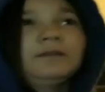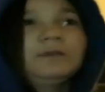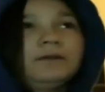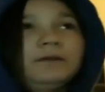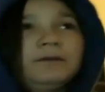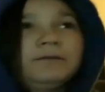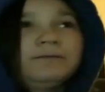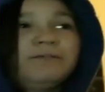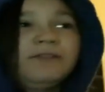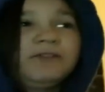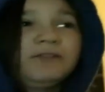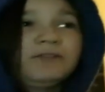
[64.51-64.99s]

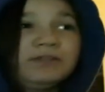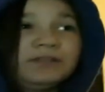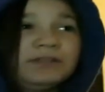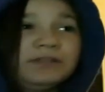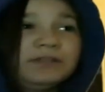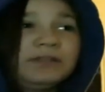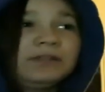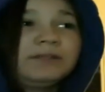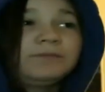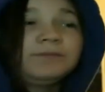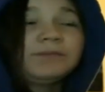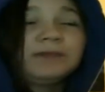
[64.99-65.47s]
Like, I fell
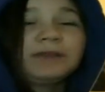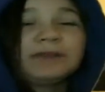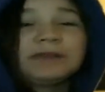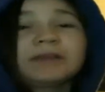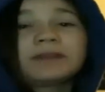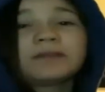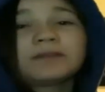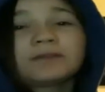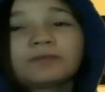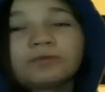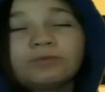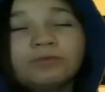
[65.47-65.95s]
asleep
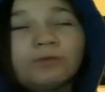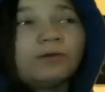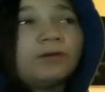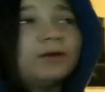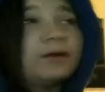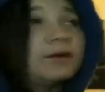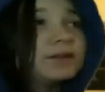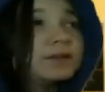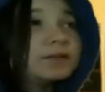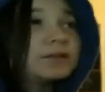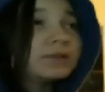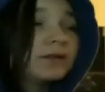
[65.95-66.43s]
like,
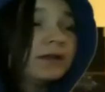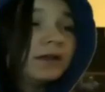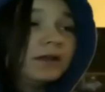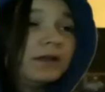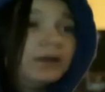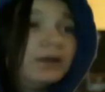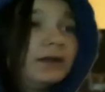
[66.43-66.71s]
twice.